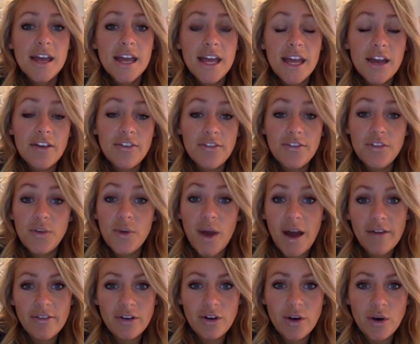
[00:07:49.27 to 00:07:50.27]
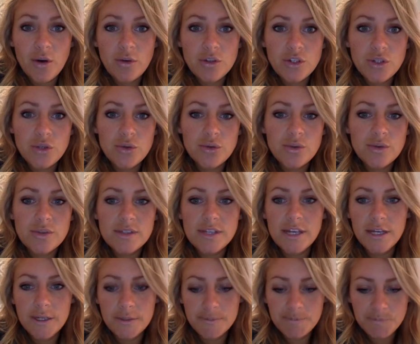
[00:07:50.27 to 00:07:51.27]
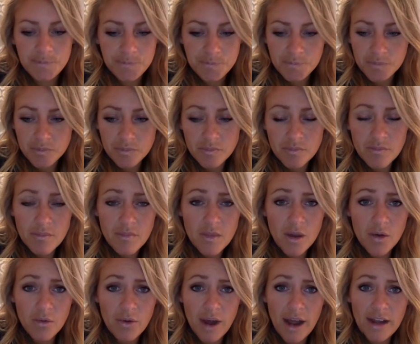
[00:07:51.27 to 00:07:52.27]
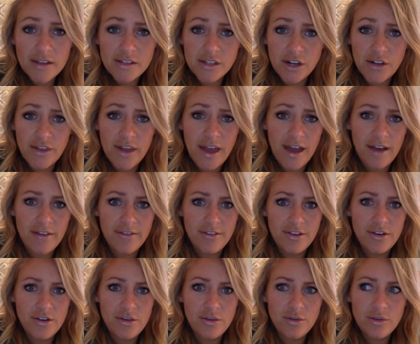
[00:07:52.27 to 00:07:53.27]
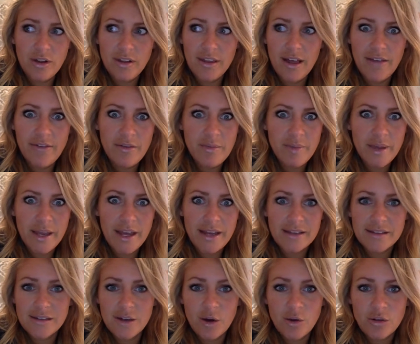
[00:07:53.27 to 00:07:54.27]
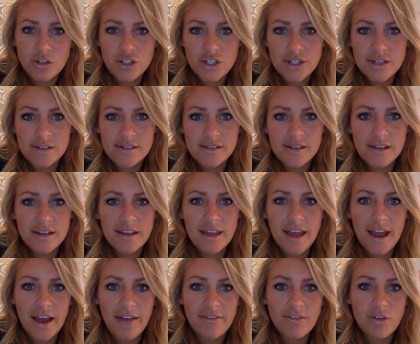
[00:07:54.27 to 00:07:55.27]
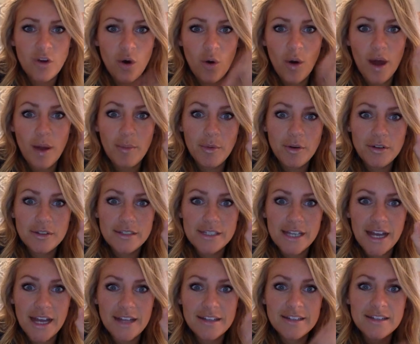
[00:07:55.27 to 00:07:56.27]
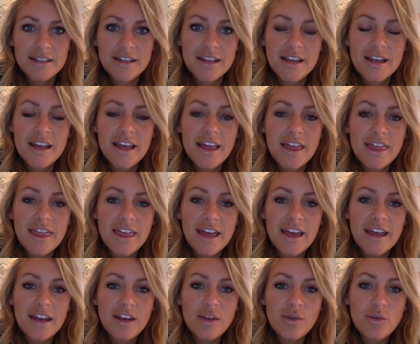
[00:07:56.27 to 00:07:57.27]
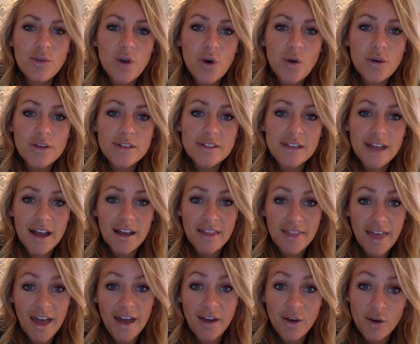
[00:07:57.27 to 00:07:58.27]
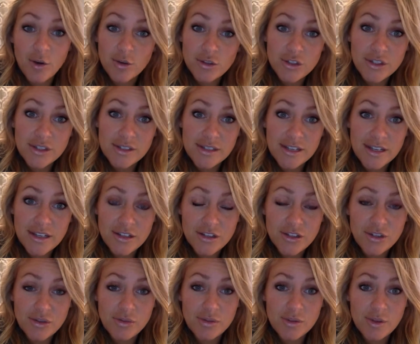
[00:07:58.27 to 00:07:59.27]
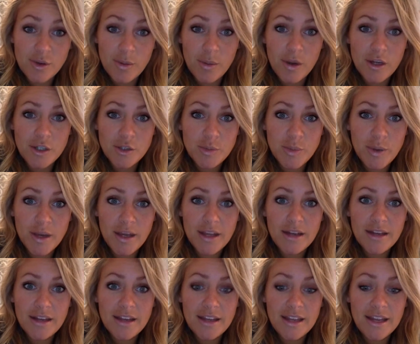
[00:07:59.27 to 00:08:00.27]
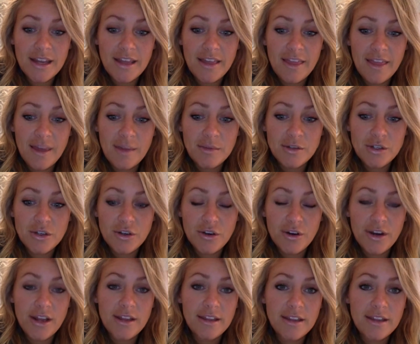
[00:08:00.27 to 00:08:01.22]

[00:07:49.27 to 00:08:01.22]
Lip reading: If you have a coach who's a rock star, they have 11 PS coaches and they have no emeralds yet, then it's not that coach's issue so much, but getting them to create